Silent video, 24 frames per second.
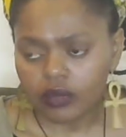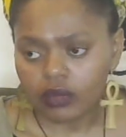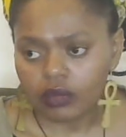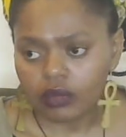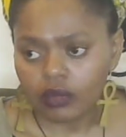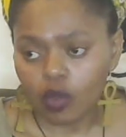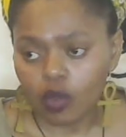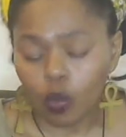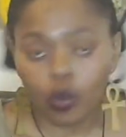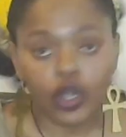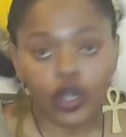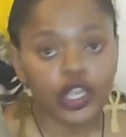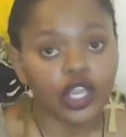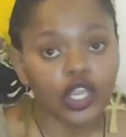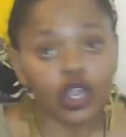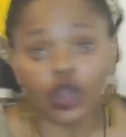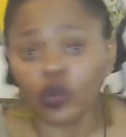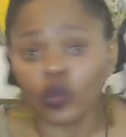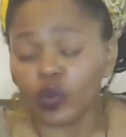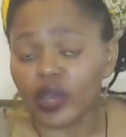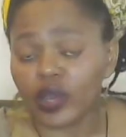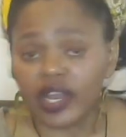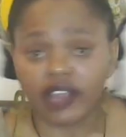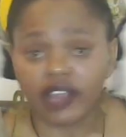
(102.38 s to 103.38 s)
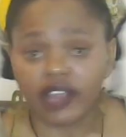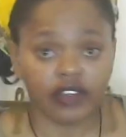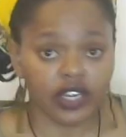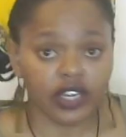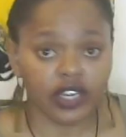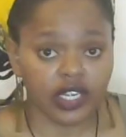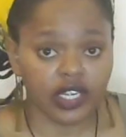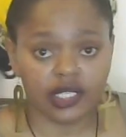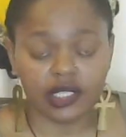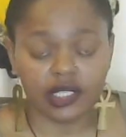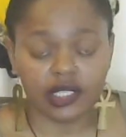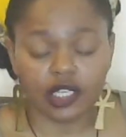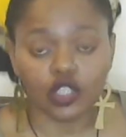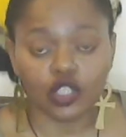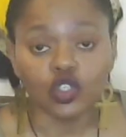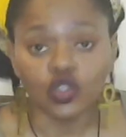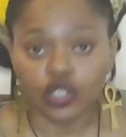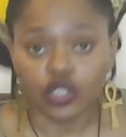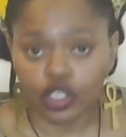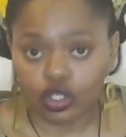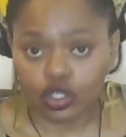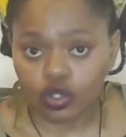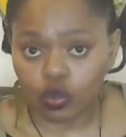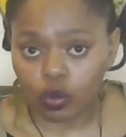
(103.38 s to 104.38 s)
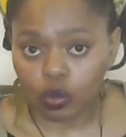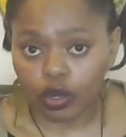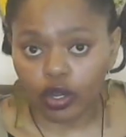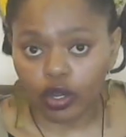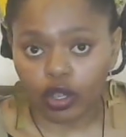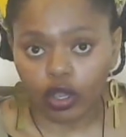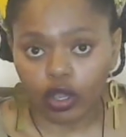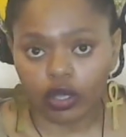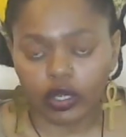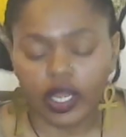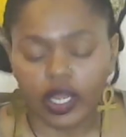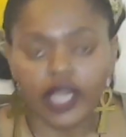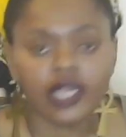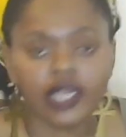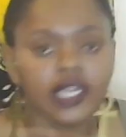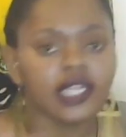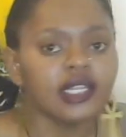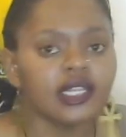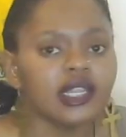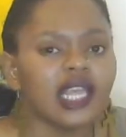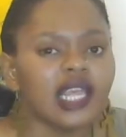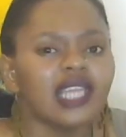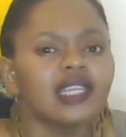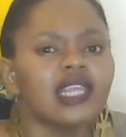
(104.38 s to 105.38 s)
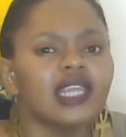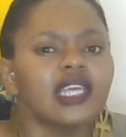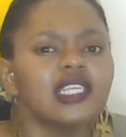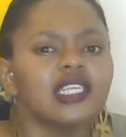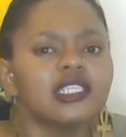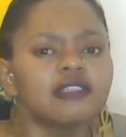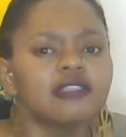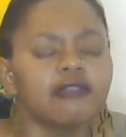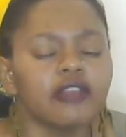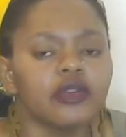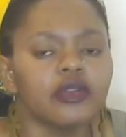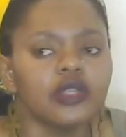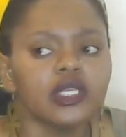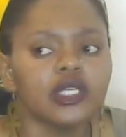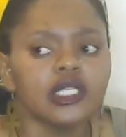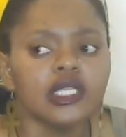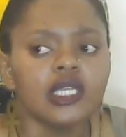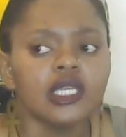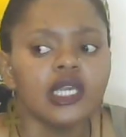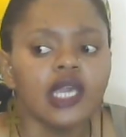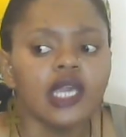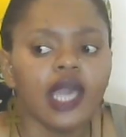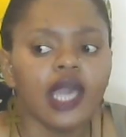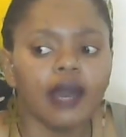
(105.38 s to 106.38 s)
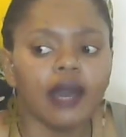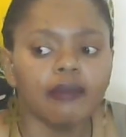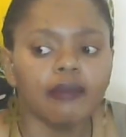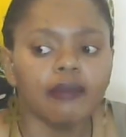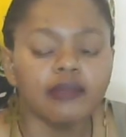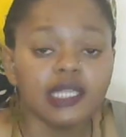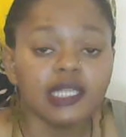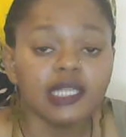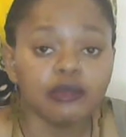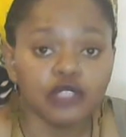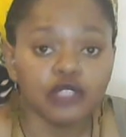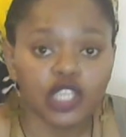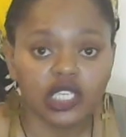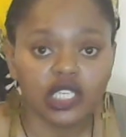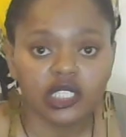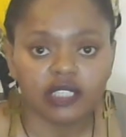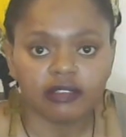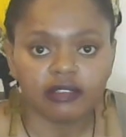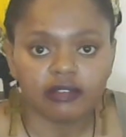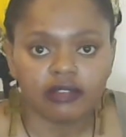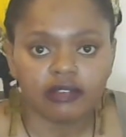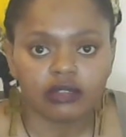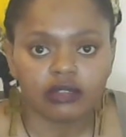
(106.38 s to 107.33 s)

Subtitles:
working on whatever it is that you need to work on, and that is very subjective.